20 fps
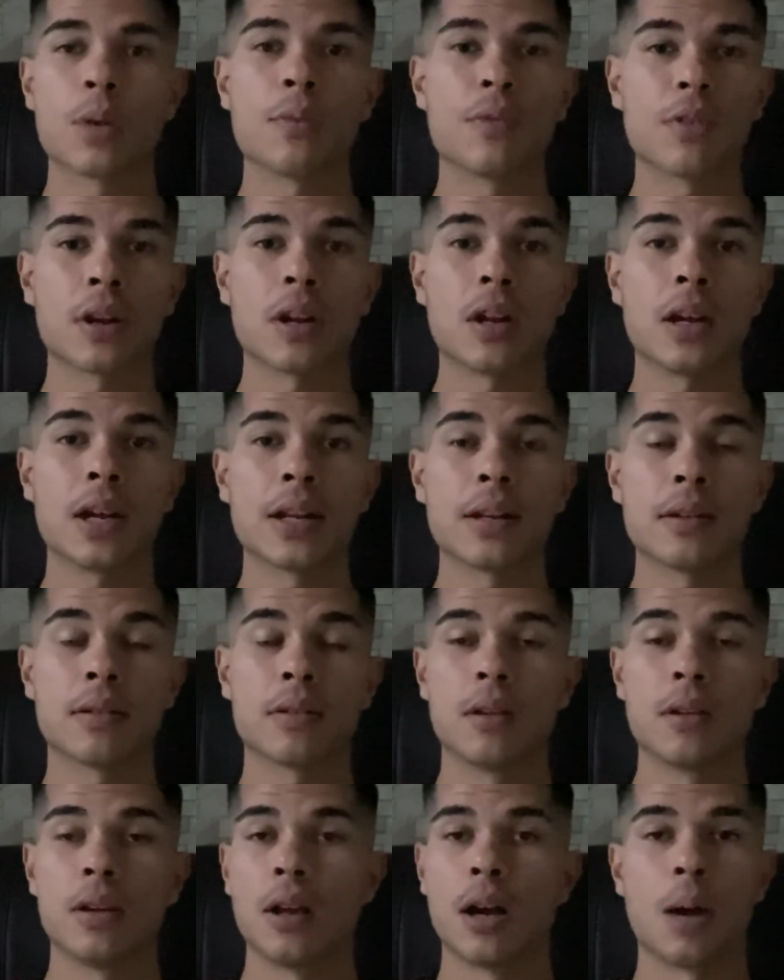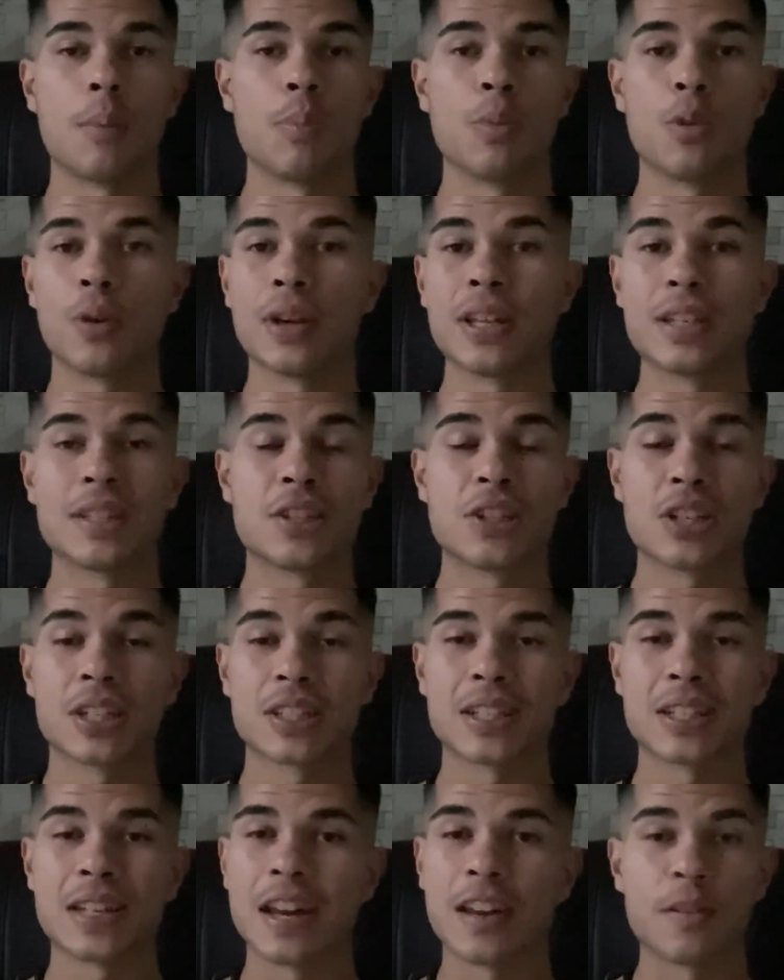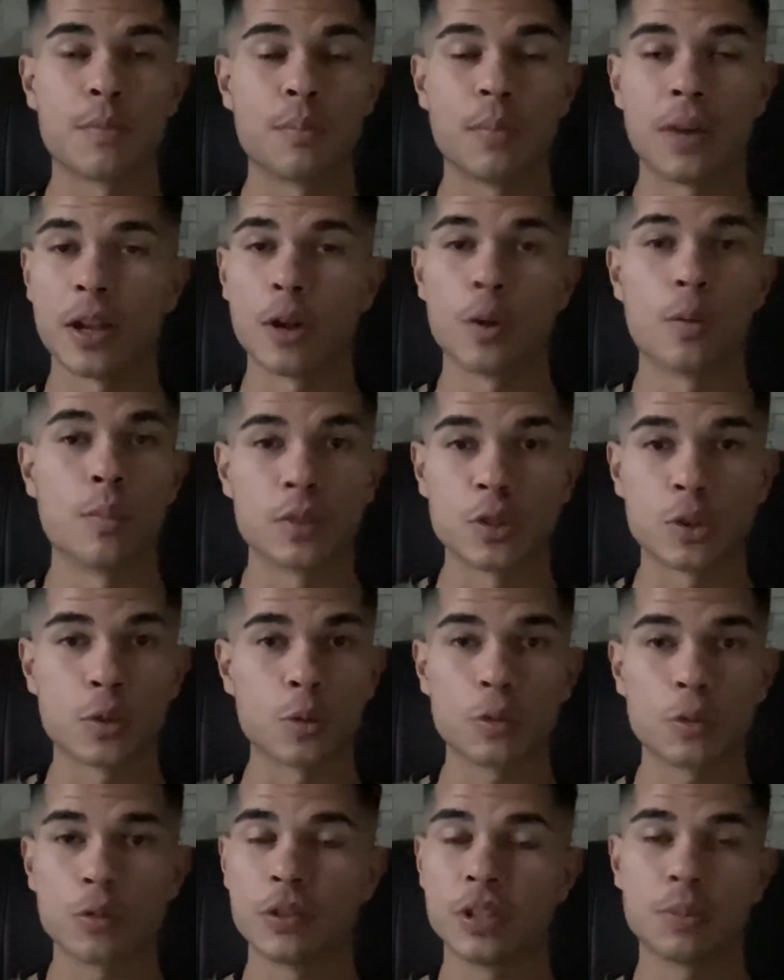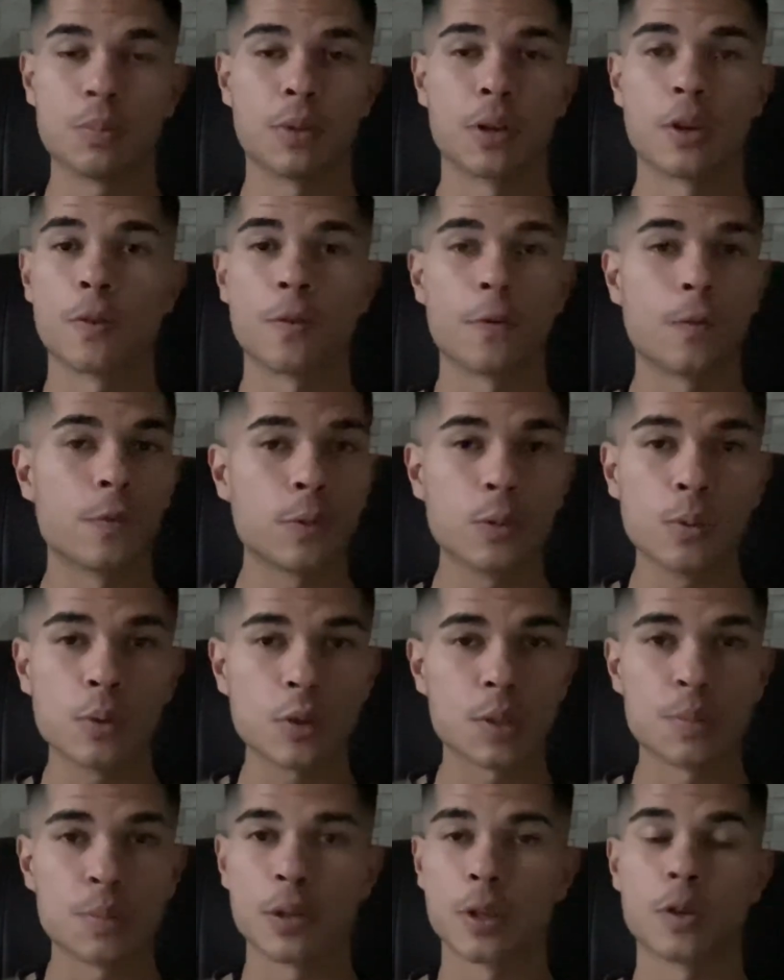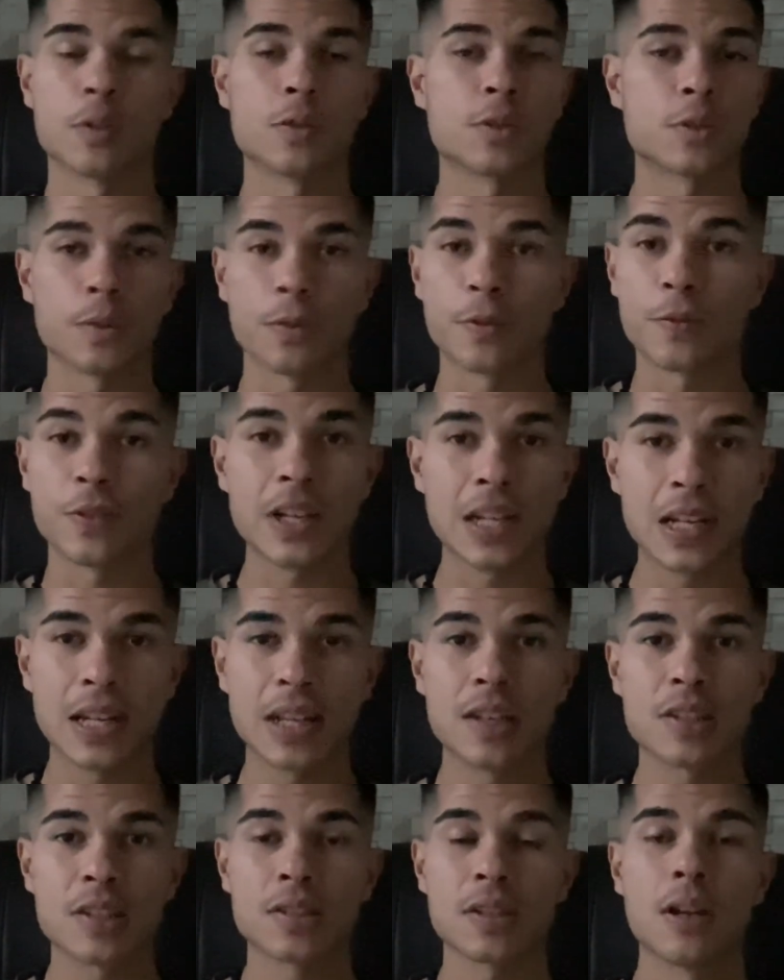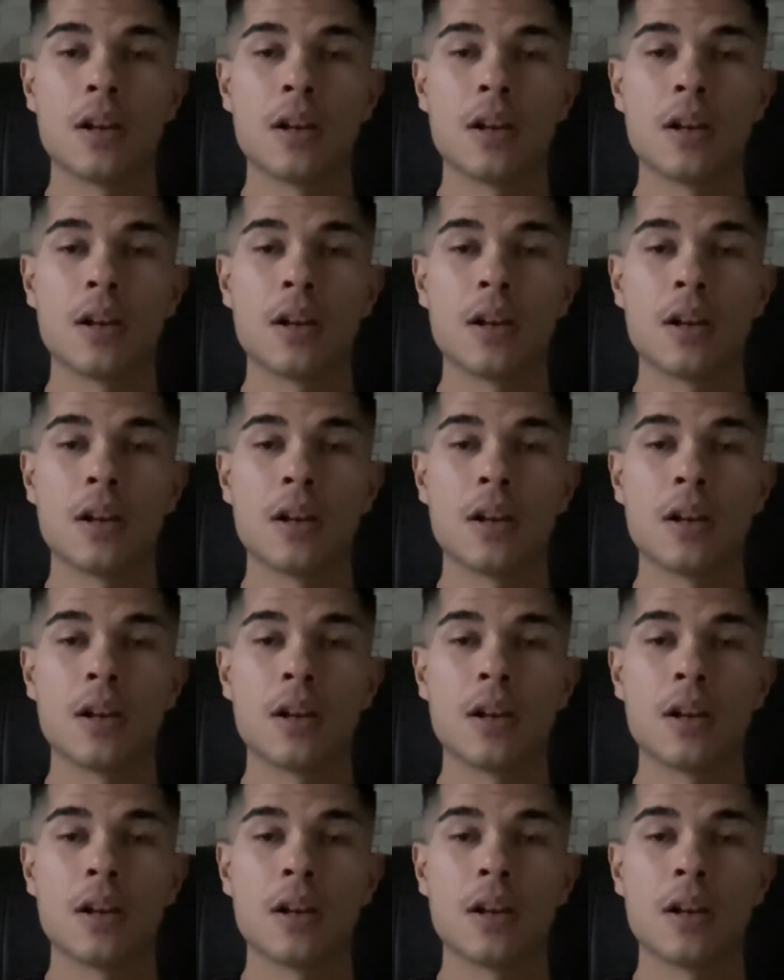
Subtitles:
with a client, I'm not interjecting any of my own stories, my own thoughts, my own sort of feelings.